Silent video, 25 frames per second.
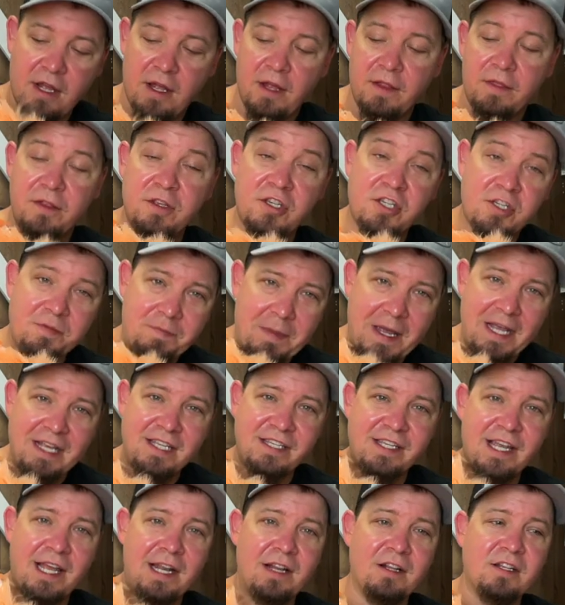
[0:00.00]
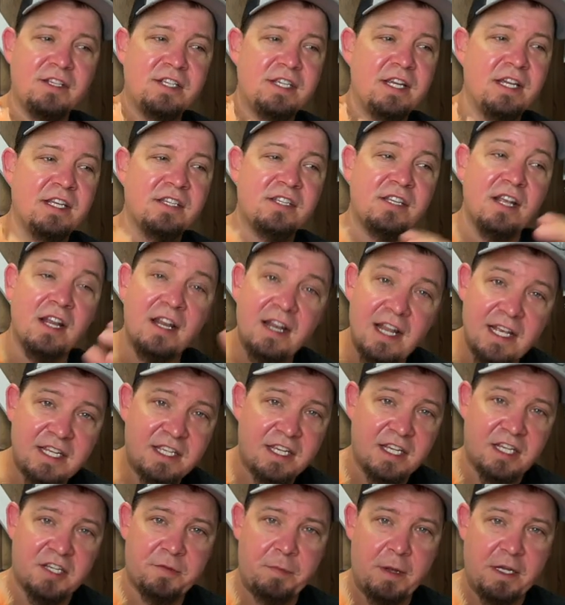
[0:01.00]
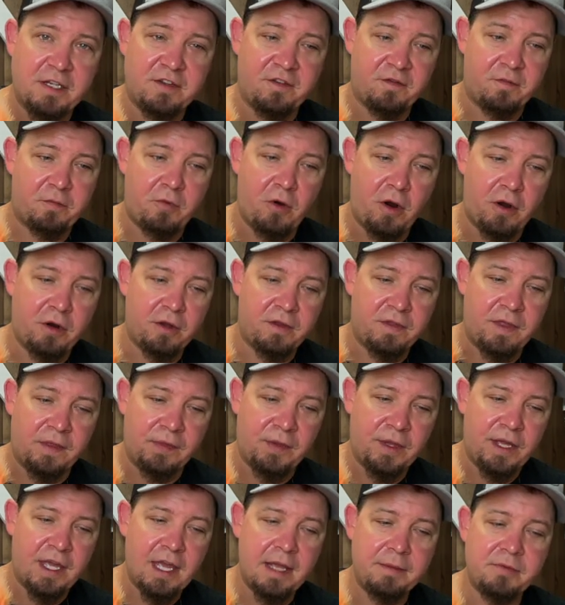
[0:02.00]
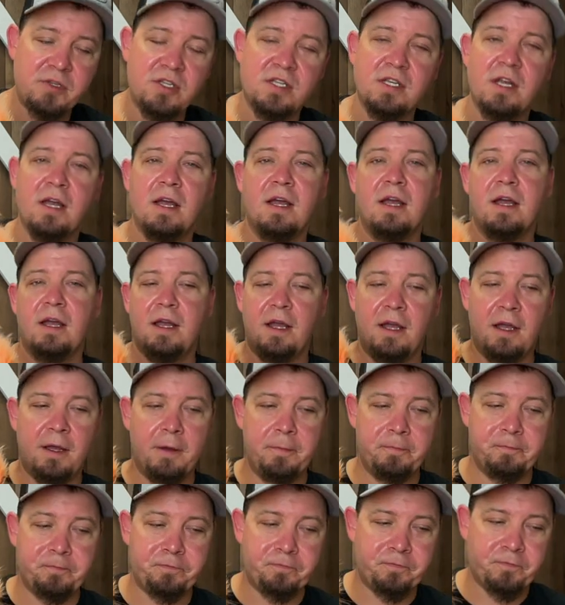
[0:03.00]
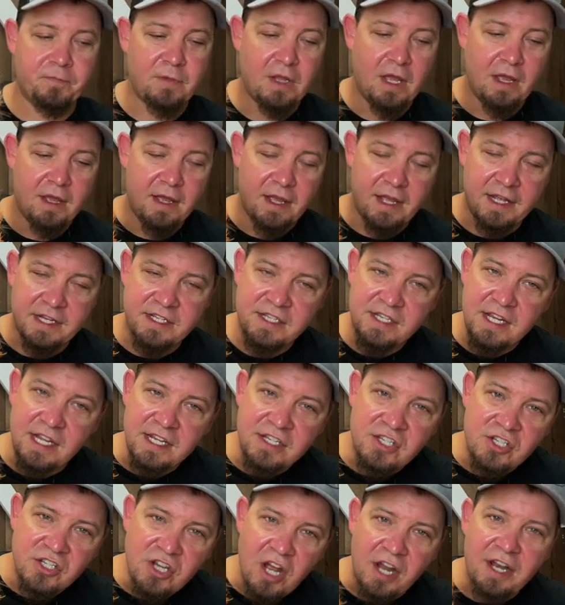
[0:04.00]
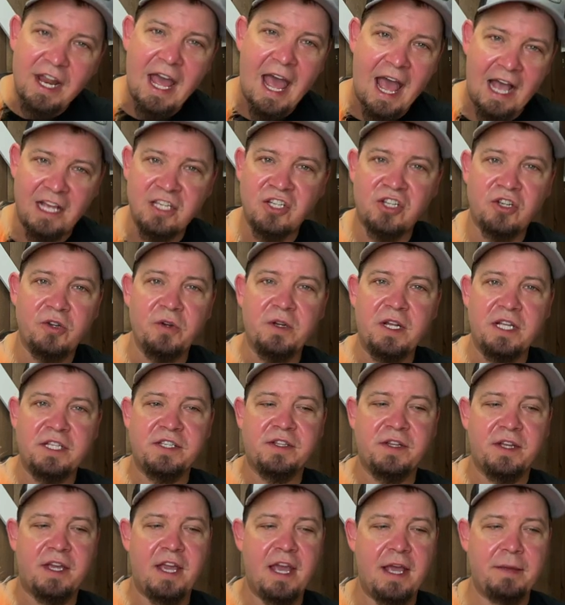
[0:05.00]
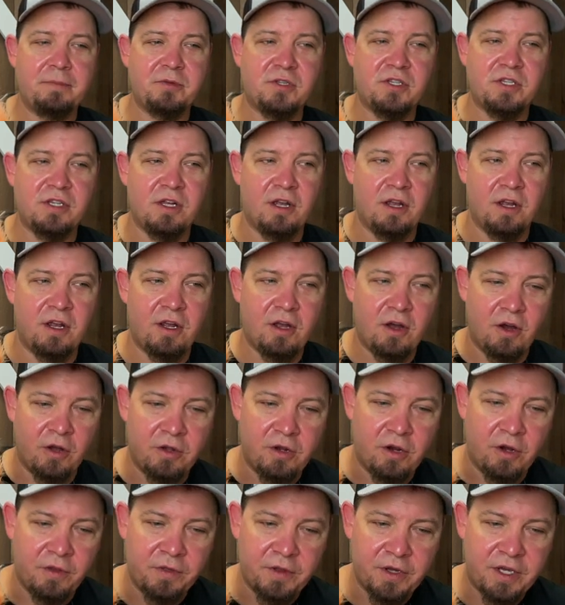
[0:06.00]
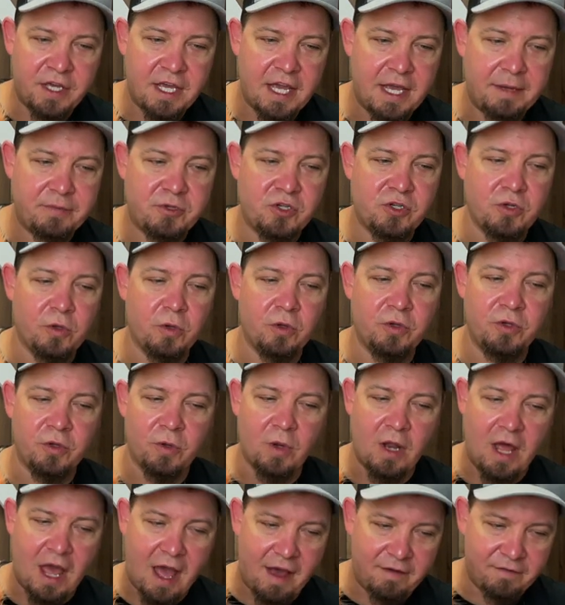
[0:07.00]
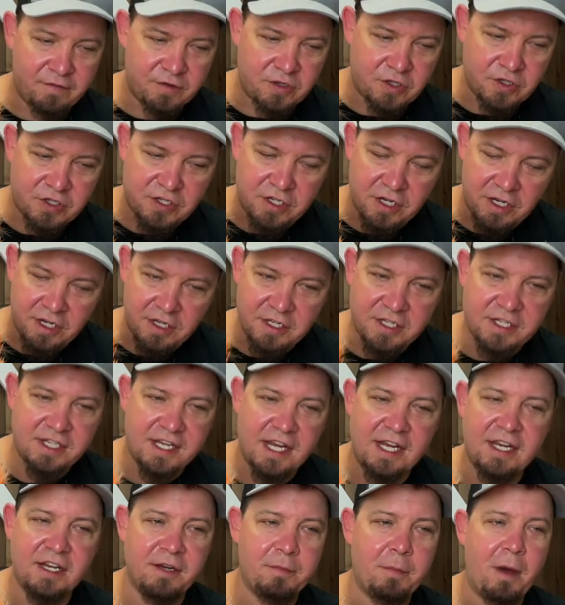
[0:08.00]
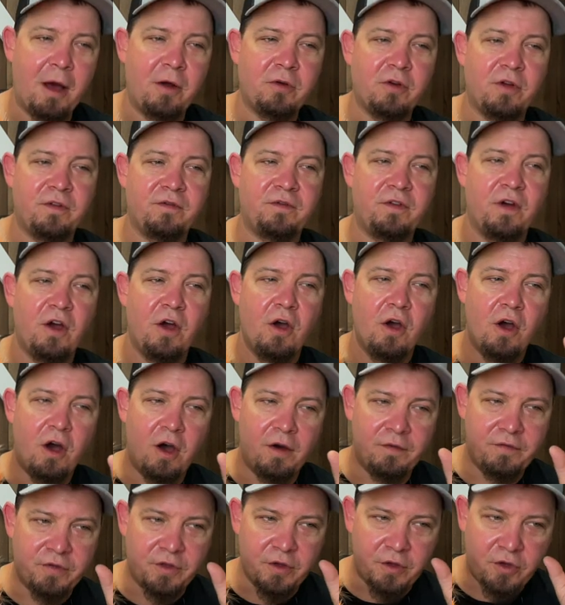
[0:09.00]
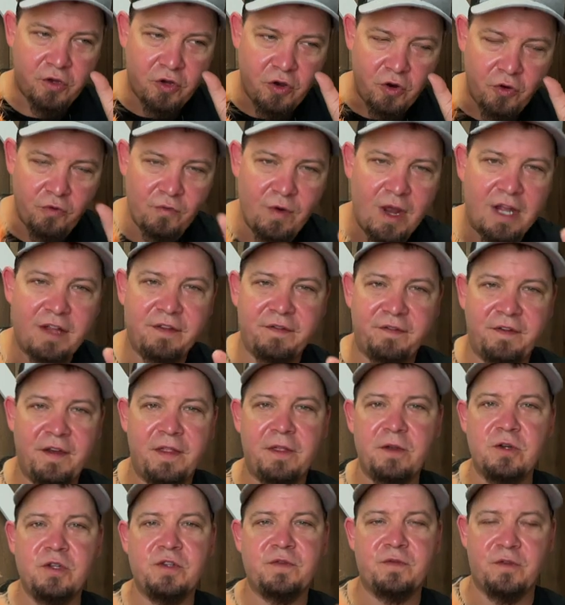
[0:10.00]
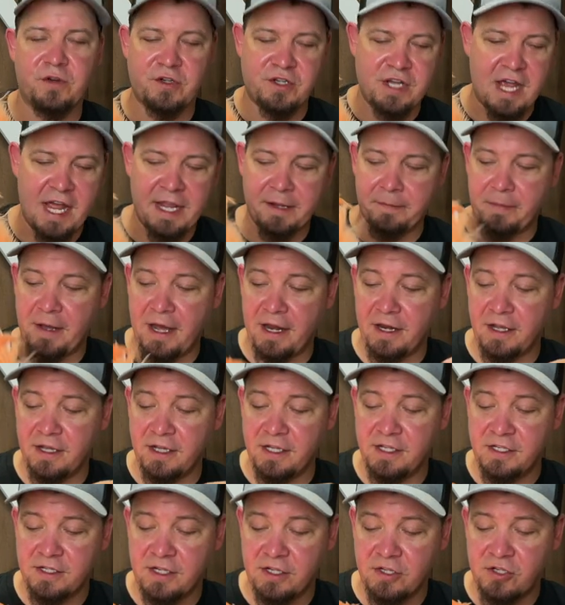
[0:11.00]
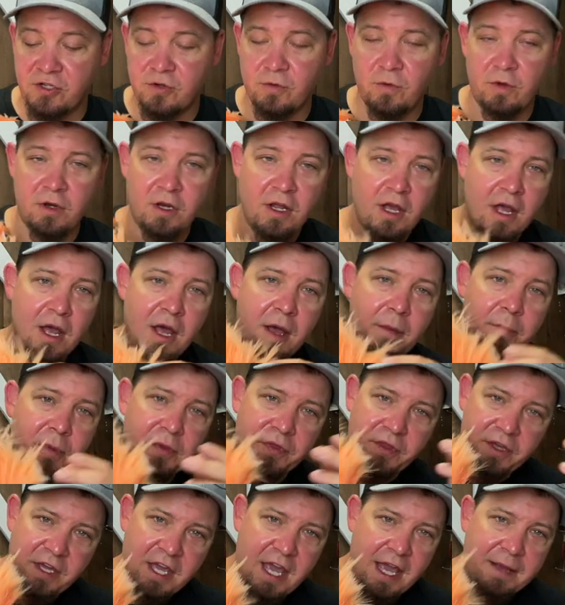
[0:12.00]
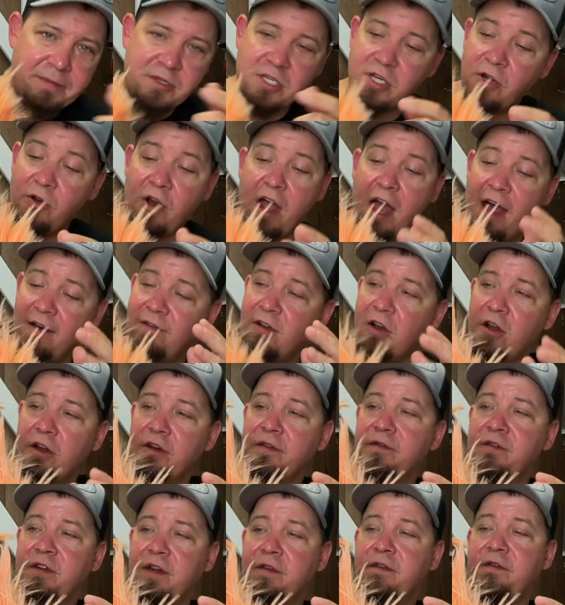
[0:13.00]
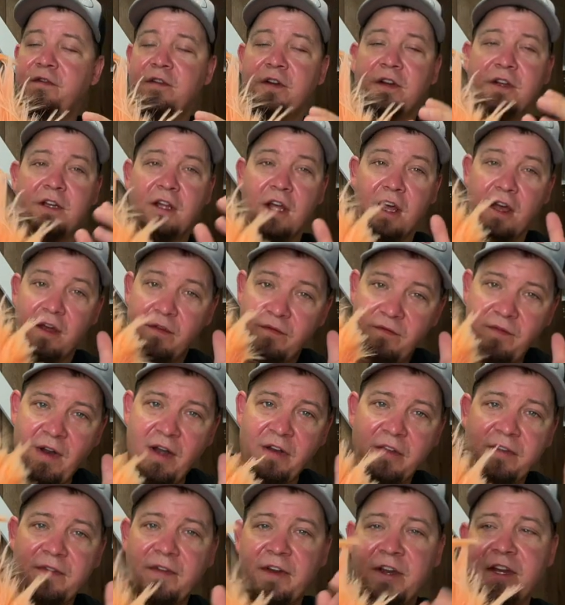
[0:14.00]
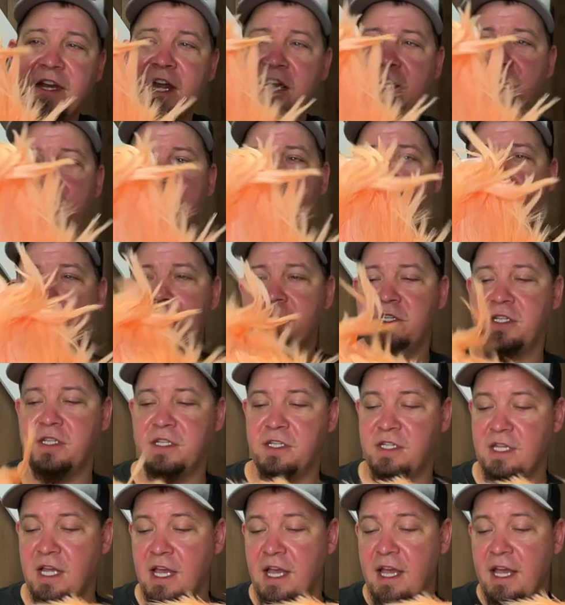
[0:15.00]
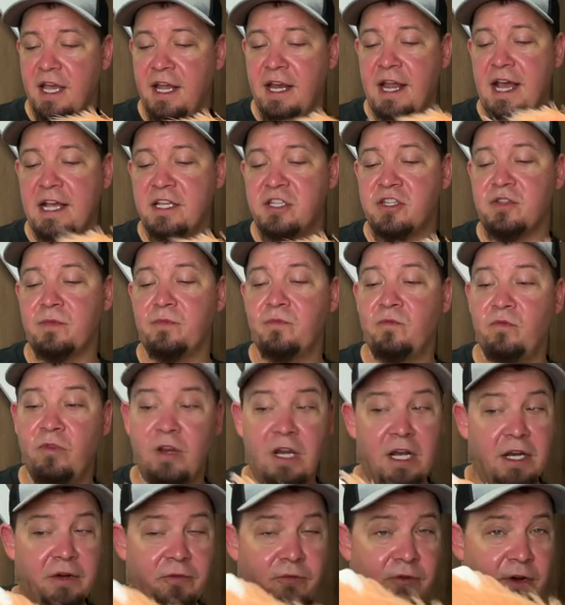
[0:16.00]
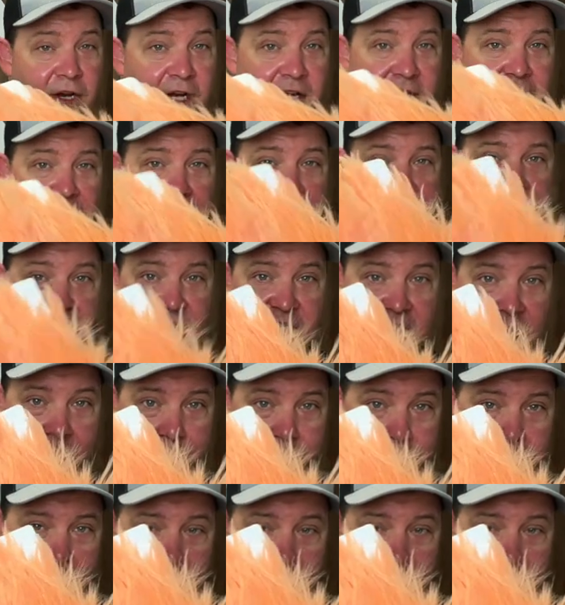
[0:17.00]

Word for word: The Spay Saddles is a less expensive product than the capes. Um, it's it's not as good as the capes. Uh, on, on the capes, you'll you'll have just an insane amount of, of the correct feathers for tying pedigrees and so on. But the capes here have a lot of different, very, very nice properties. It has some really, really nice schlappen